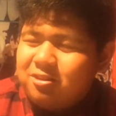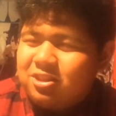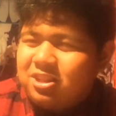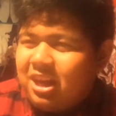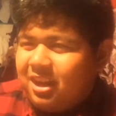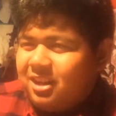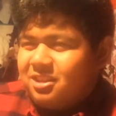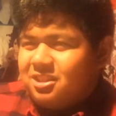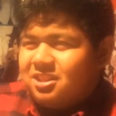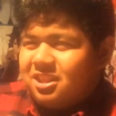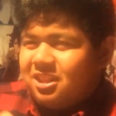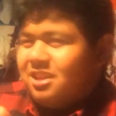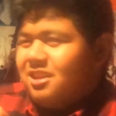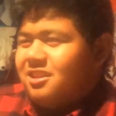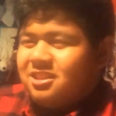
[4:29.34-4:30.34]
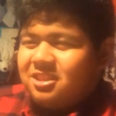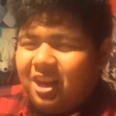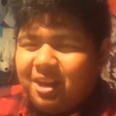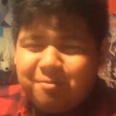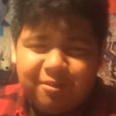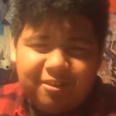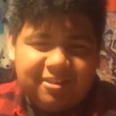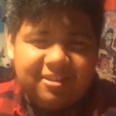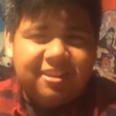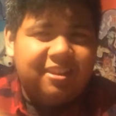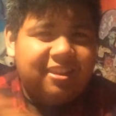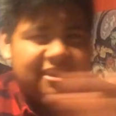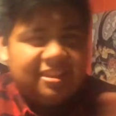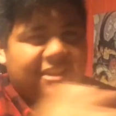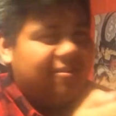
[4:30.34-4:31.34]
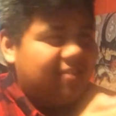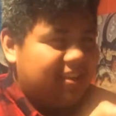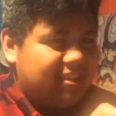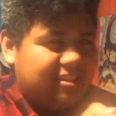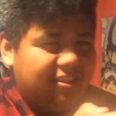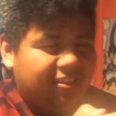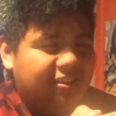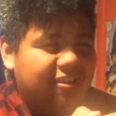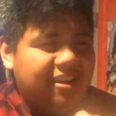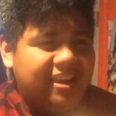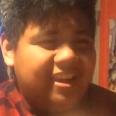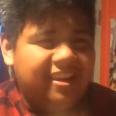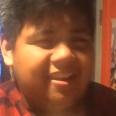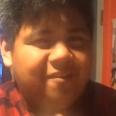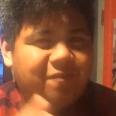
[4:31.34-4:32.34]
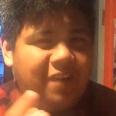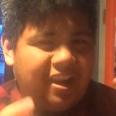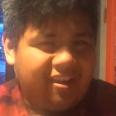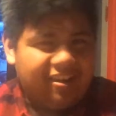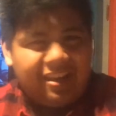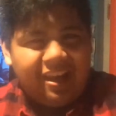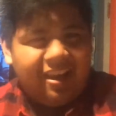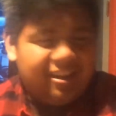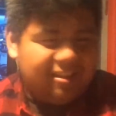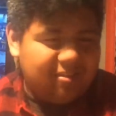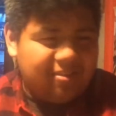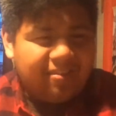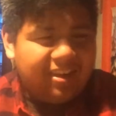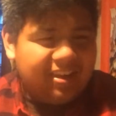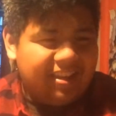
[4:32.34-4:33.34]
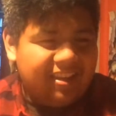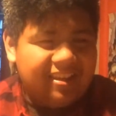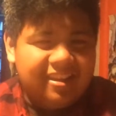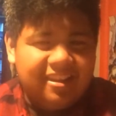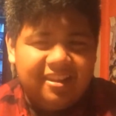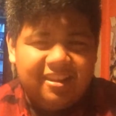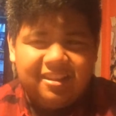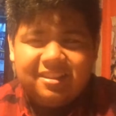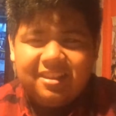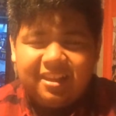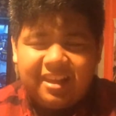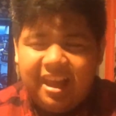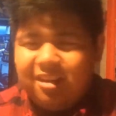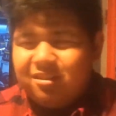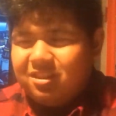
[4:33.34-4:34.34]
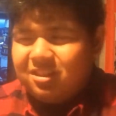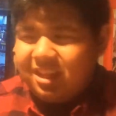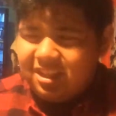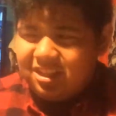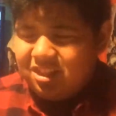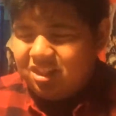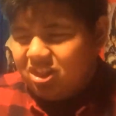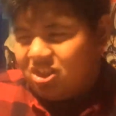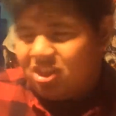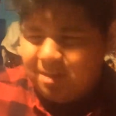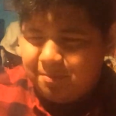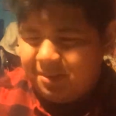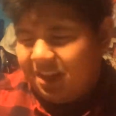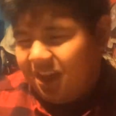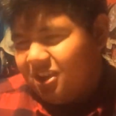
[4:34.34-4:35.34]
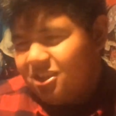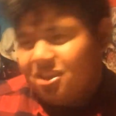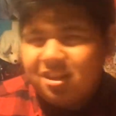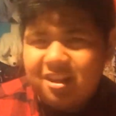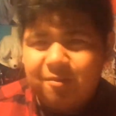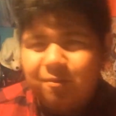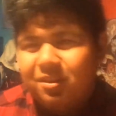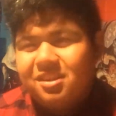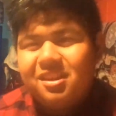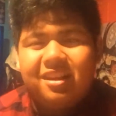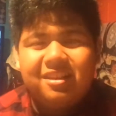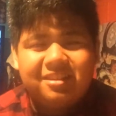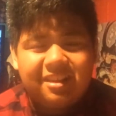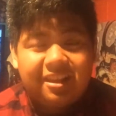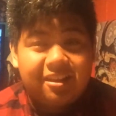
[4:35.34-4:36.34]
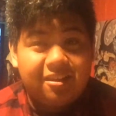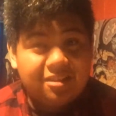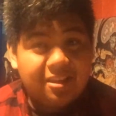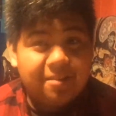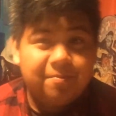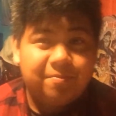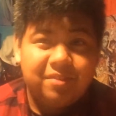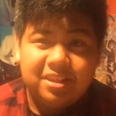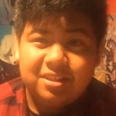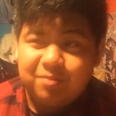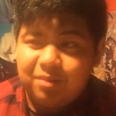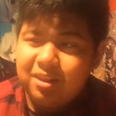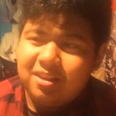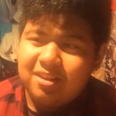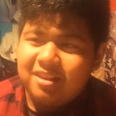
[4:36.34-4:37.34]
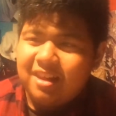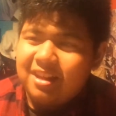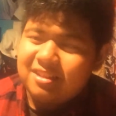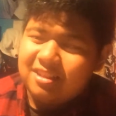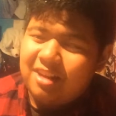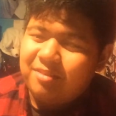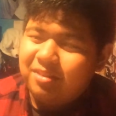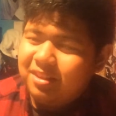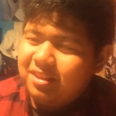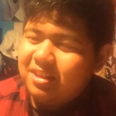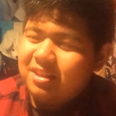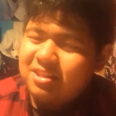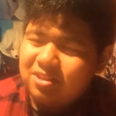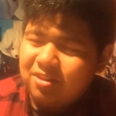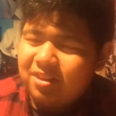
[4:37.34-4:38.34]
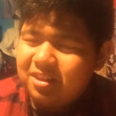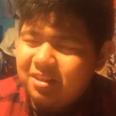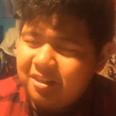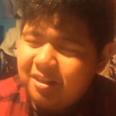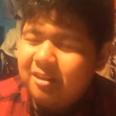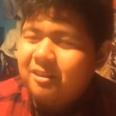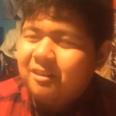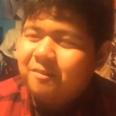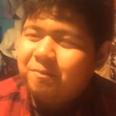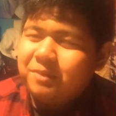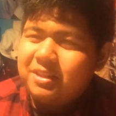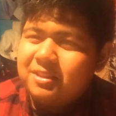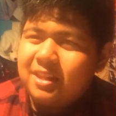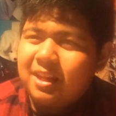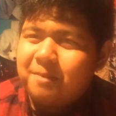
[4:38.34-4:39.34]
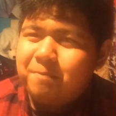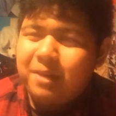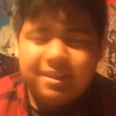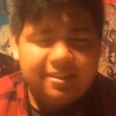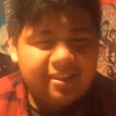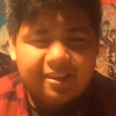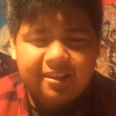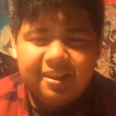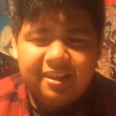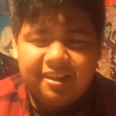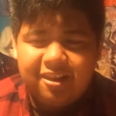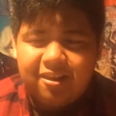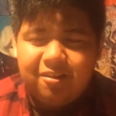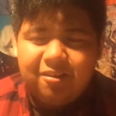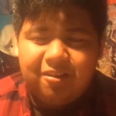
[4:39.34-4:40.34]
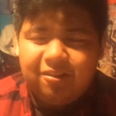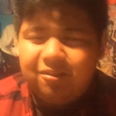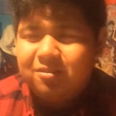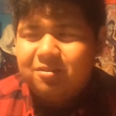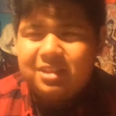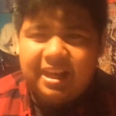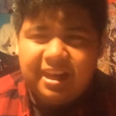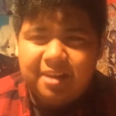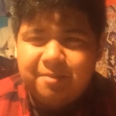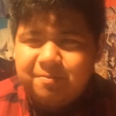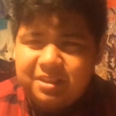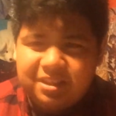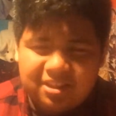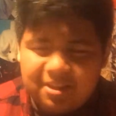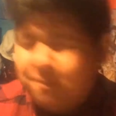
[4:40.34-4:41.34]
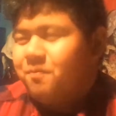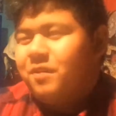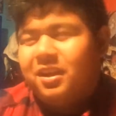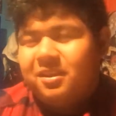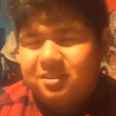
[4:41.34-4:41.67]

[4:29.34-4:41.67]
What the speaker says: change the starboard to this degree, fire cannons already. It's like, how's the status of the ship and the engine and whatnot. It's like there's really good action. I really enjoy it. It's like basically old-timey ship